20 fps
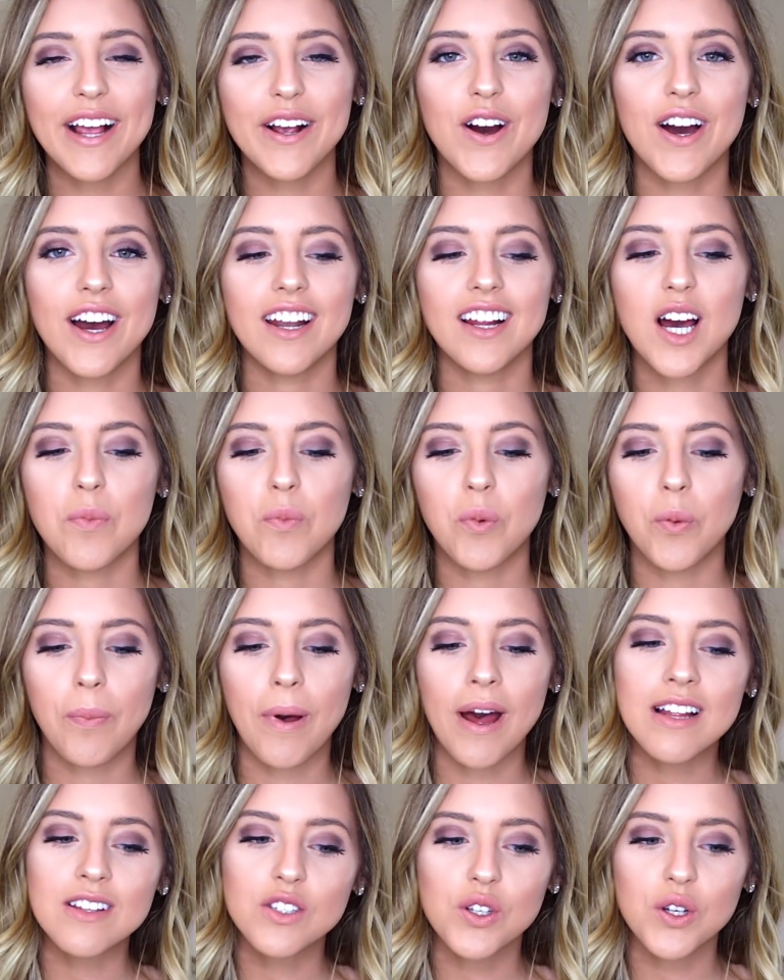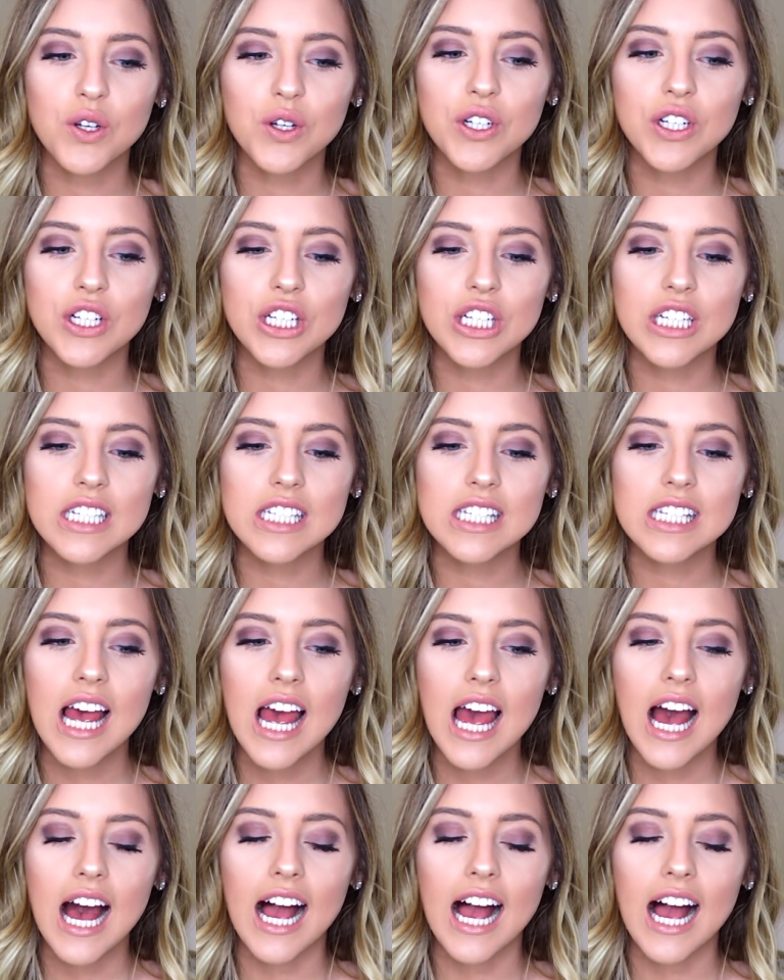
I got a couple pencils,